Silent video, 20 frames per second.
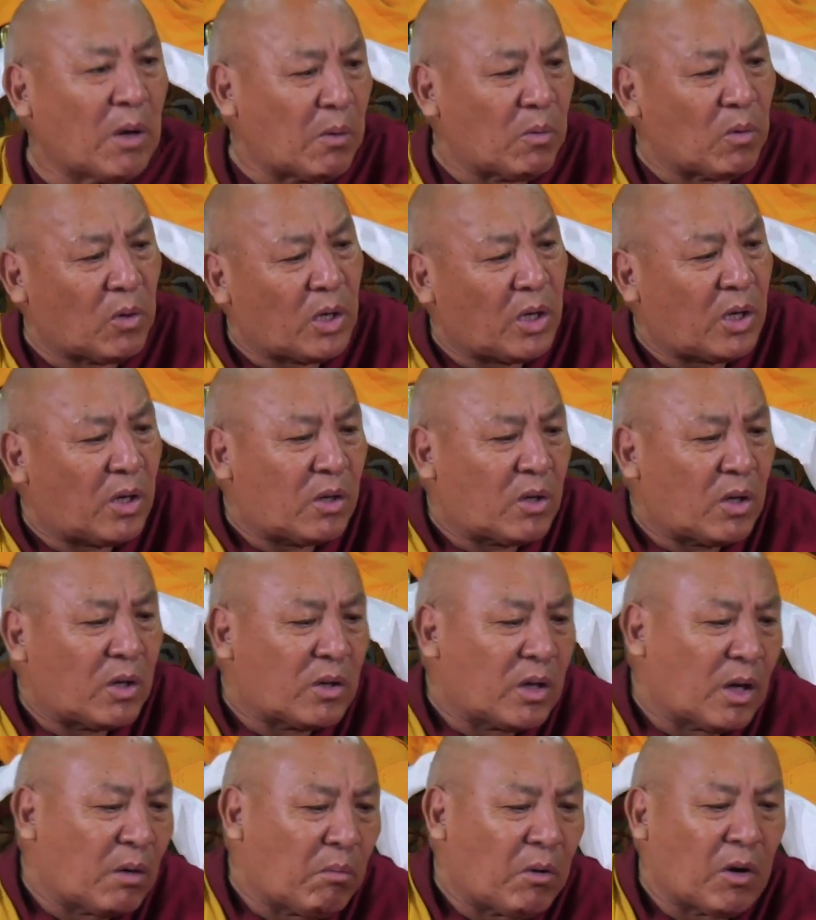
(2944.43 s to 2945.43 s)
I have only
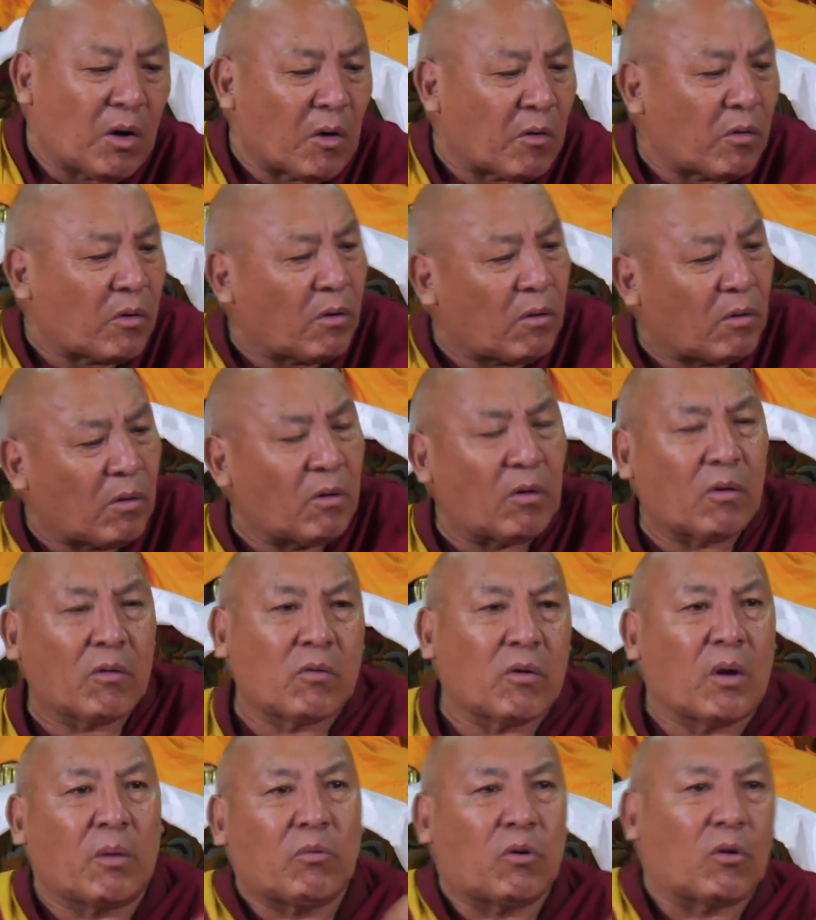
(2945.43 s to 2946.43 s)
ten minutes, you know,
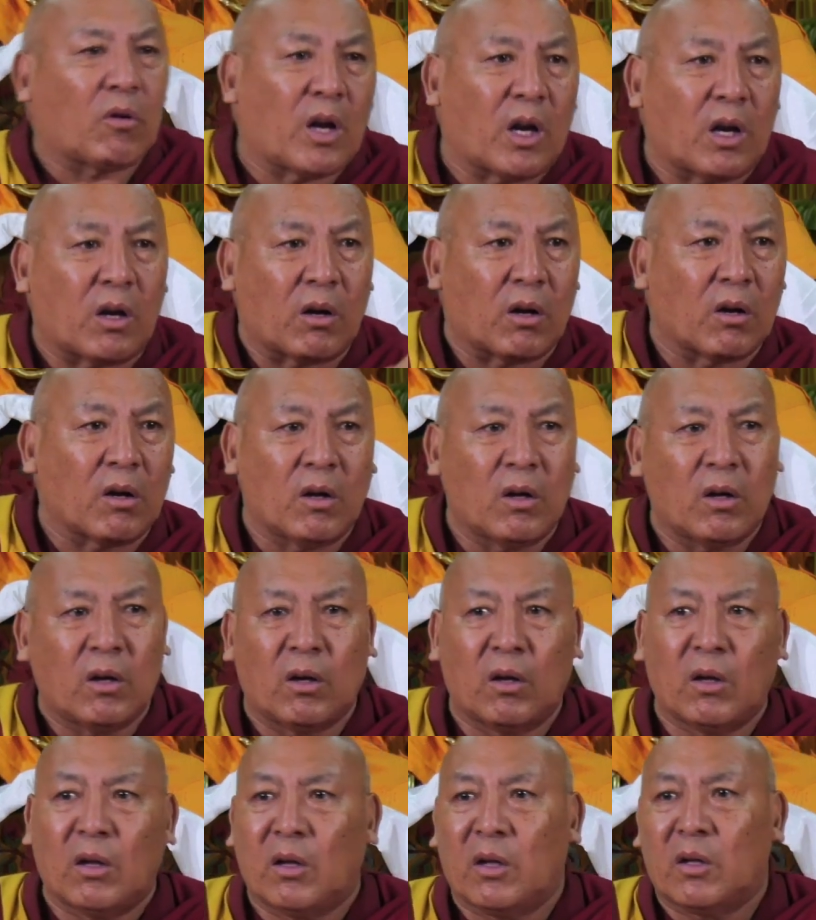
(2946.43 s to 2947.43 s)
so I have to run.
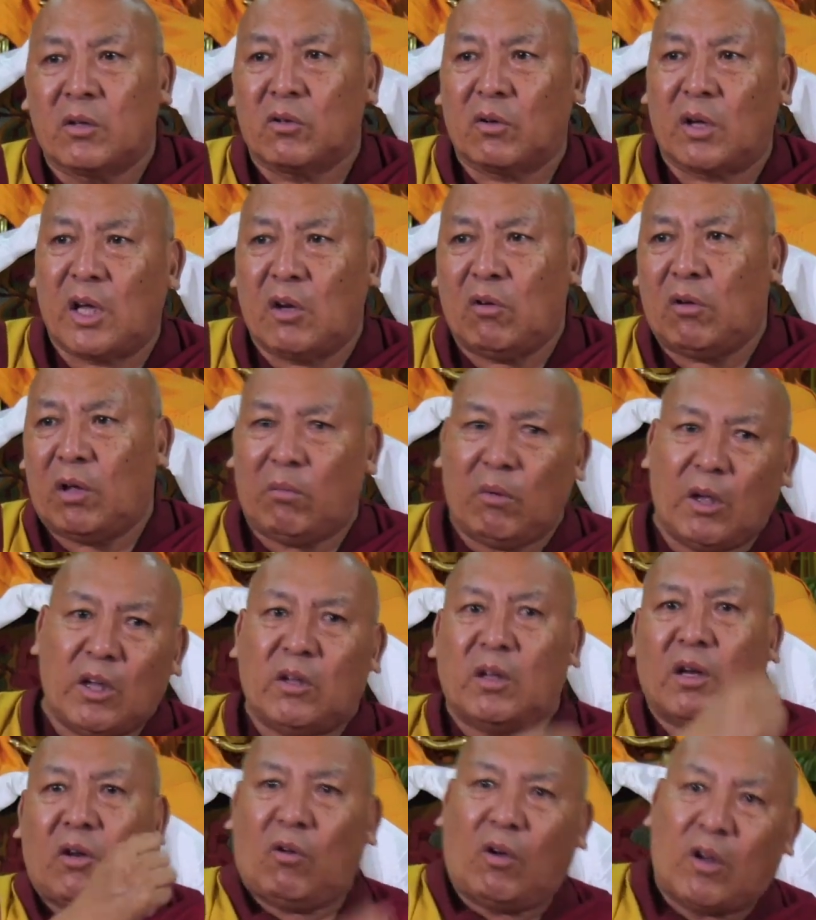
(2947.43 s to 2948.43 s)
So can you
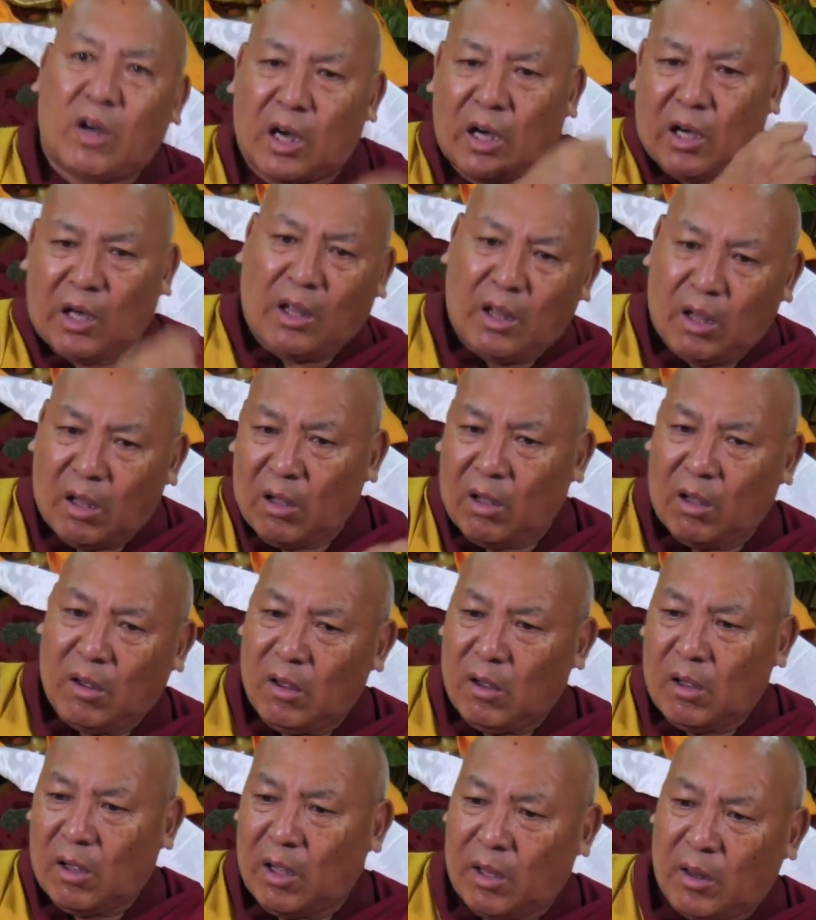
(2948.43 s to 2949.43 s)
imagine you are running
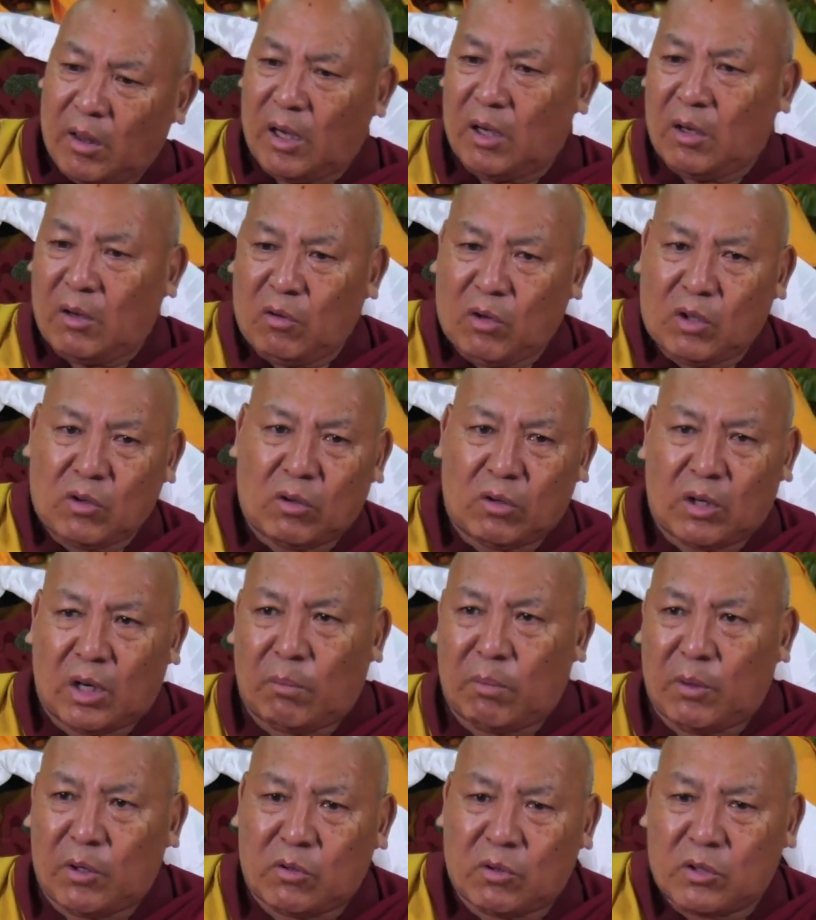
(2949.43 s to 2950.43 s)
and then you are not
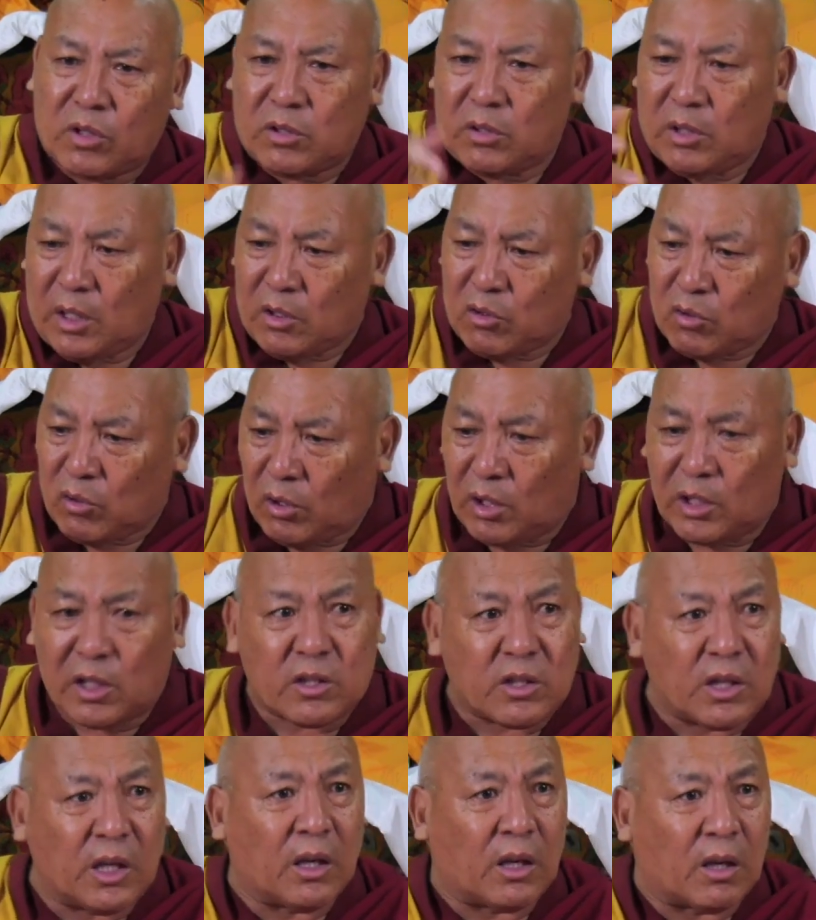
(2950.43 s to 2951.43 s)
able to enjoy the
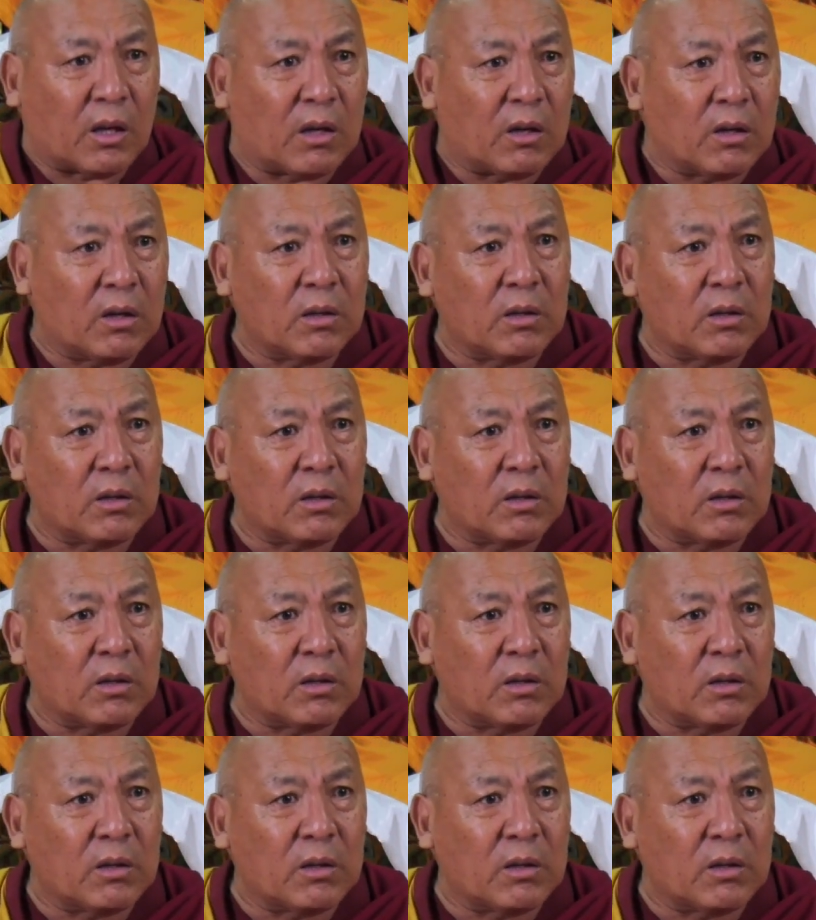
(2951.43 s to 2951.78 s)
scene?